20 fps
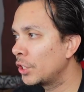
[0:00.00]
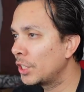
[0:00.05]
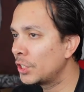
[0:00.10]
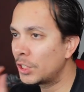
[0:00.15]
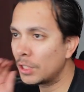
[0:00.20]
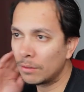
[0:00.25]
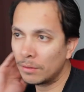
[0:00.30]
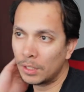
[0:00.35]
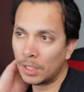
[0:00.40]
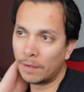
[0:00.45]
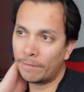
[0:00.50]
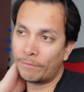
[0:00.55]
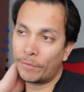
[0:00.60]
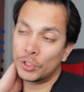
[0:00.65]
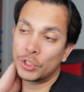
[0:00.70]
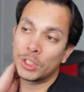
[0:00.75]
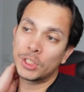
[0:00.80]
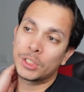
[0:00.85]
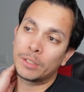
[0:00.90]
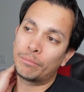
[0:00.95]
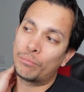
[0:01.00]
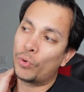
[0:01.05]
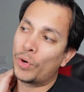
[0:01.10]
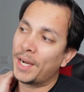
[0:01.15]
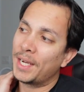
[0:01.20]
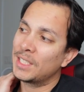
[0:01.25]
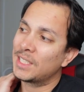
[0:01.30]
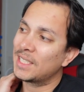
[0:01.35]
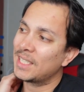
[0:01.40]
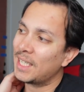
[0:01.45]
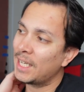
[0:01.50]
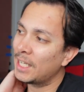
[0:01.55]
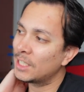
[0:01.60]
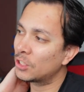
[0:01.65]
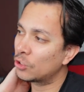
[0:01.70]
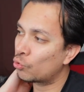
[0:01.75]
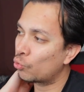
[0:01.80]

edition, the first edition price is